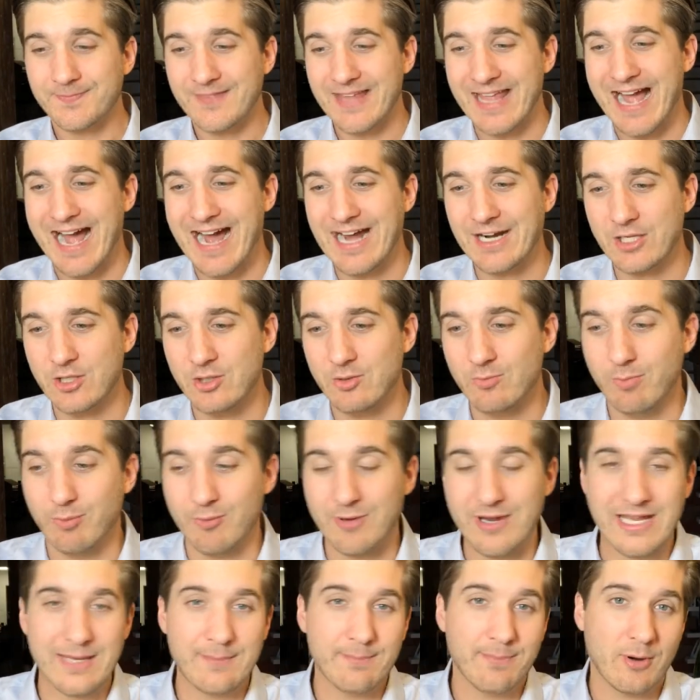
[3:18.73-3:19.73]
how do you
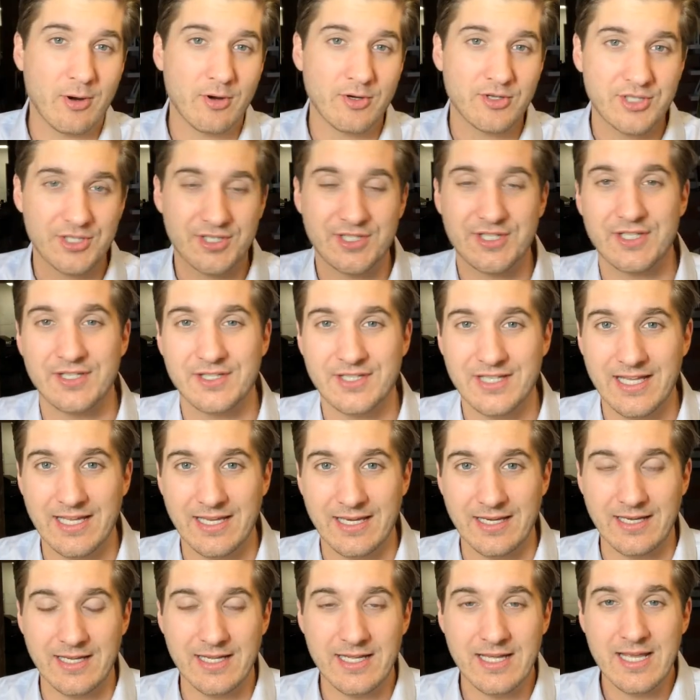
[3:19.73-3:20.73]
bring purchases
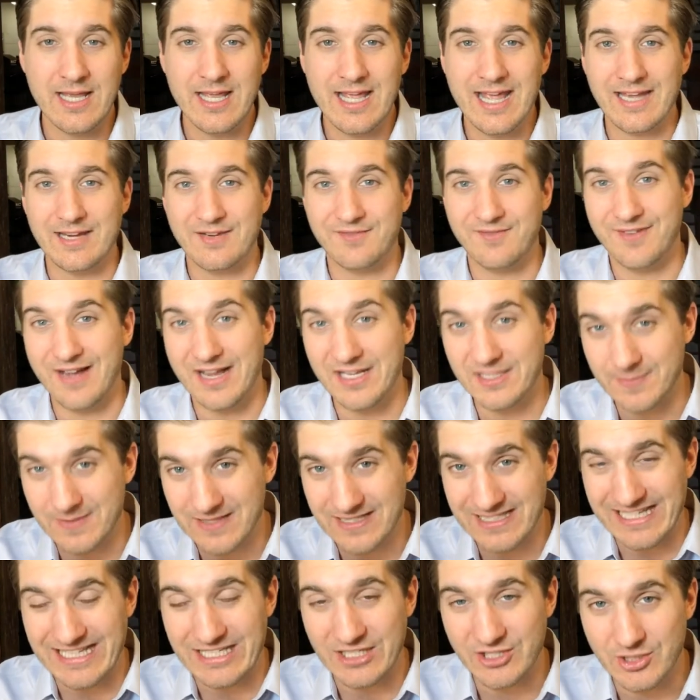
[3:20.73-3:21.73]
in and
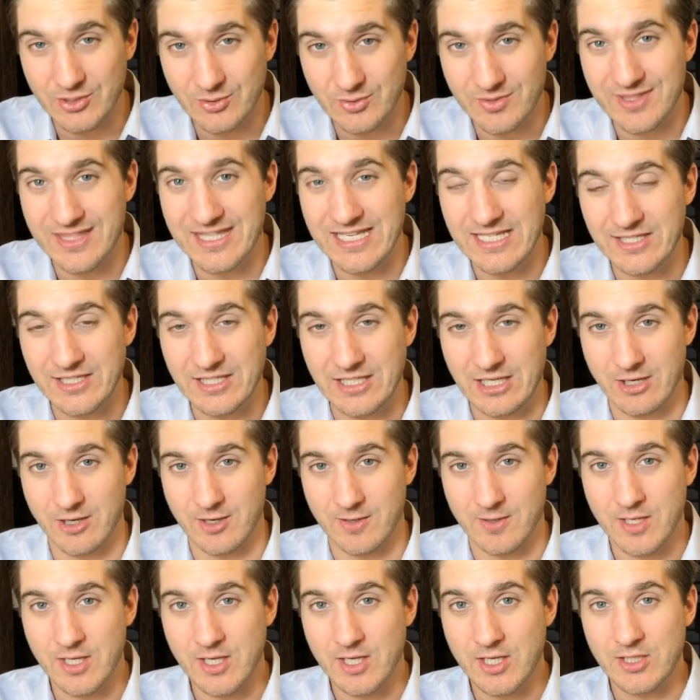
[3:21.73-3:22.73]
investments into this
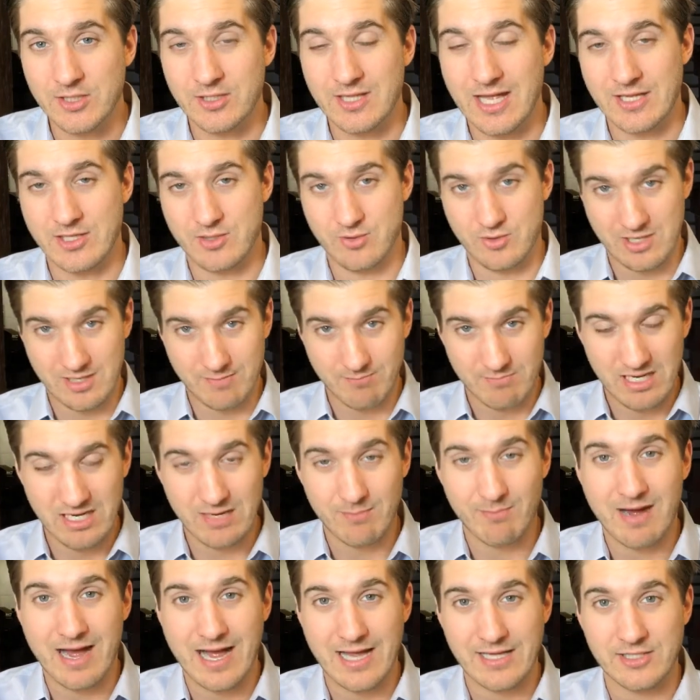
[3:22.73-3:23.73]
year so that you can
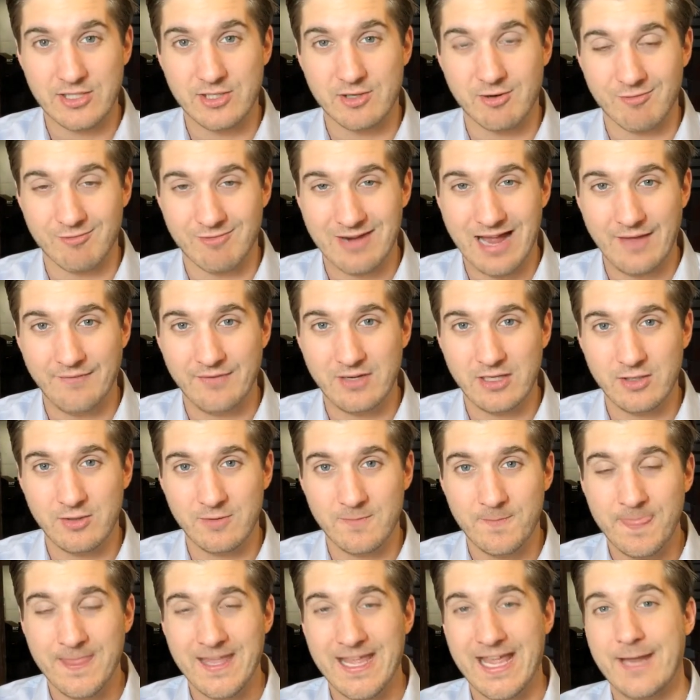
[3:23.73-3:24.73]
minimize your
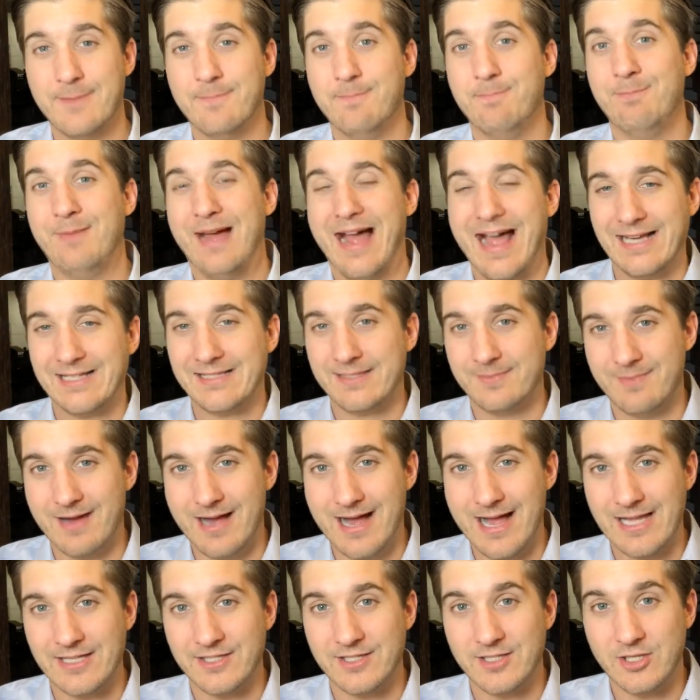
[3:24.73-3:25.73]
revenue and
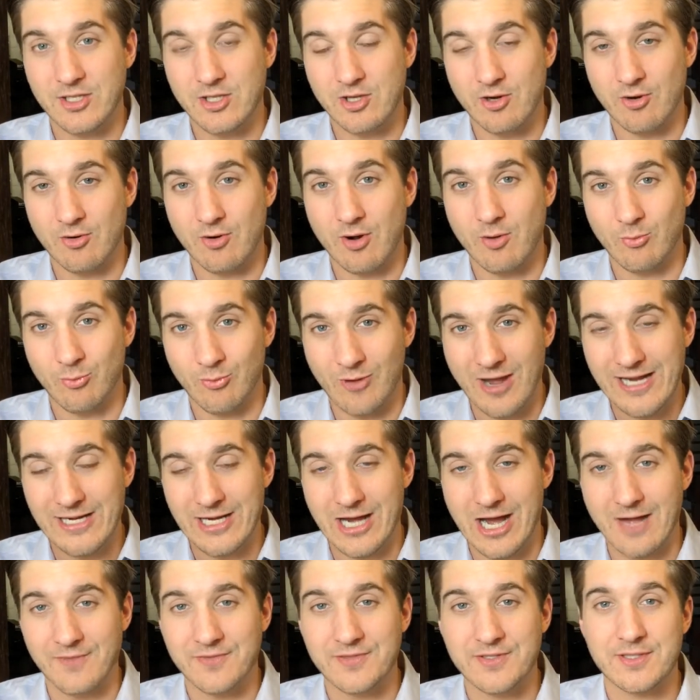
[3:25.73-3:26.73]
maximize your
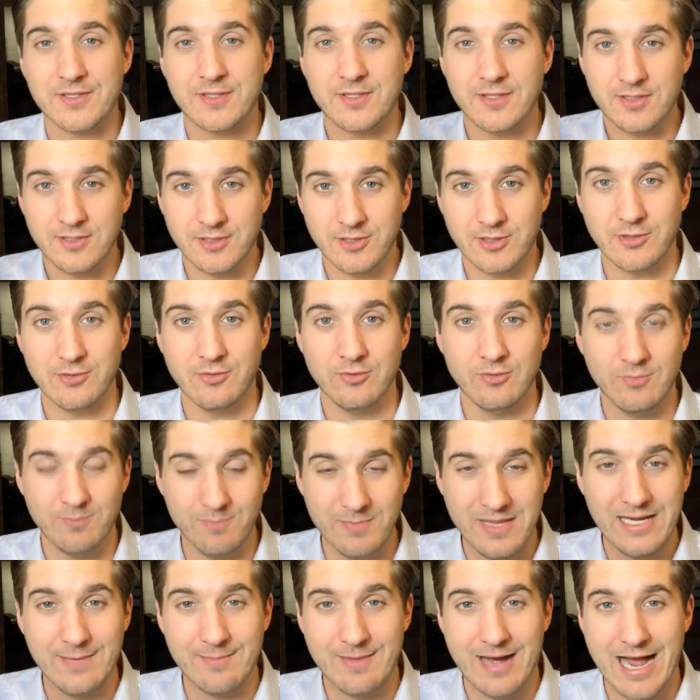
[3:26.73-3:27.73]
write-offs to
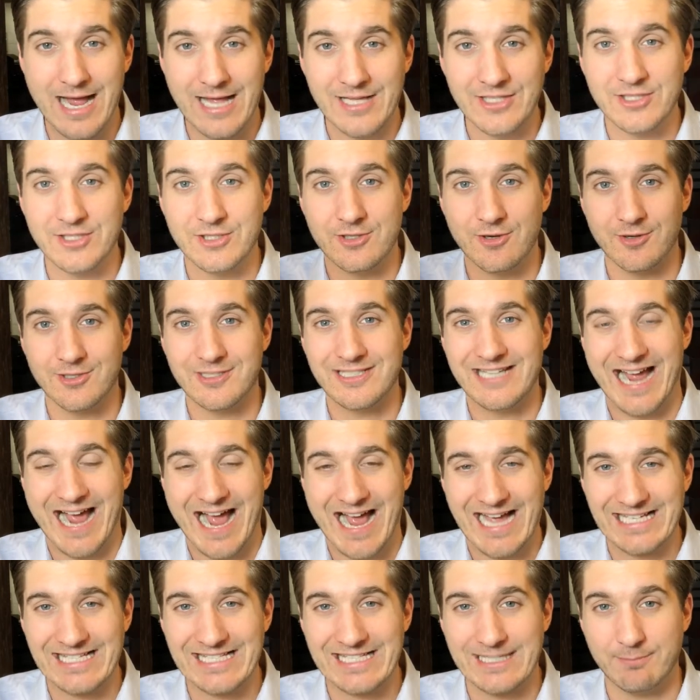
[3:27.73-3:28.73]
minimize your
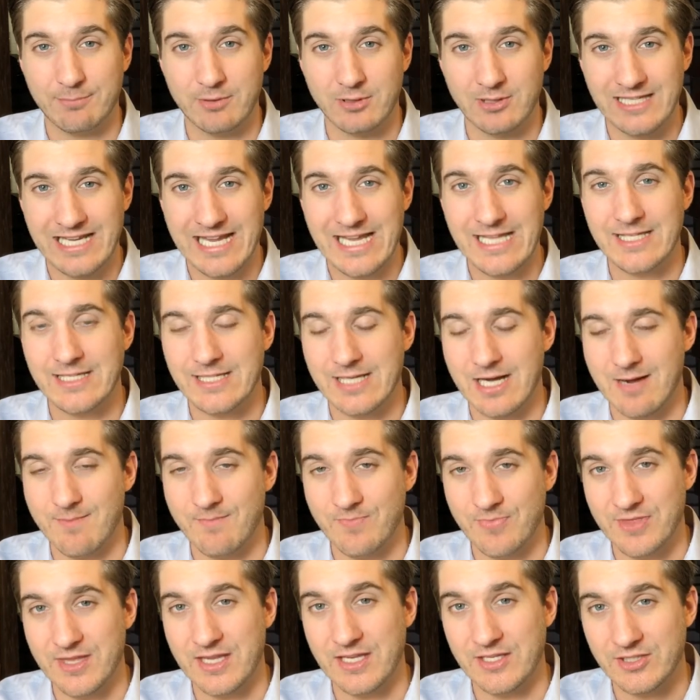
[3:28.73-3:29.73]
taxable
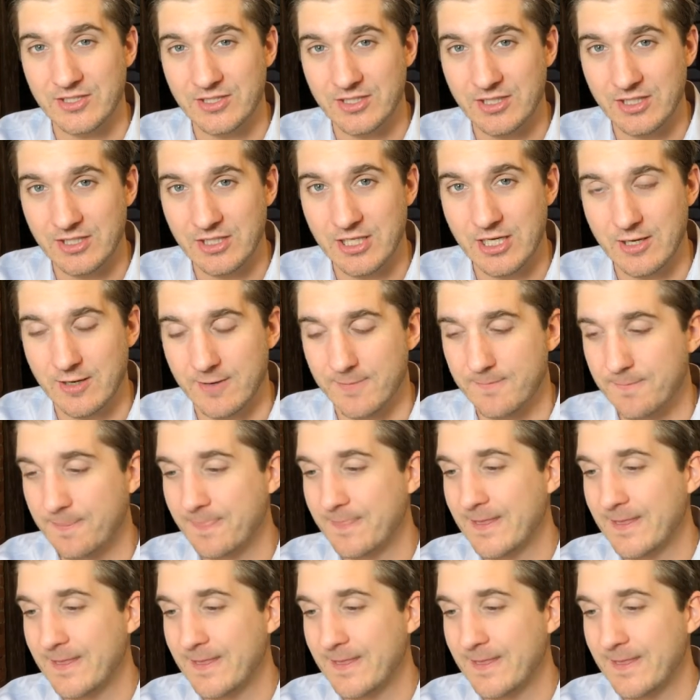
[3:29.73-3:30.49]
income this year?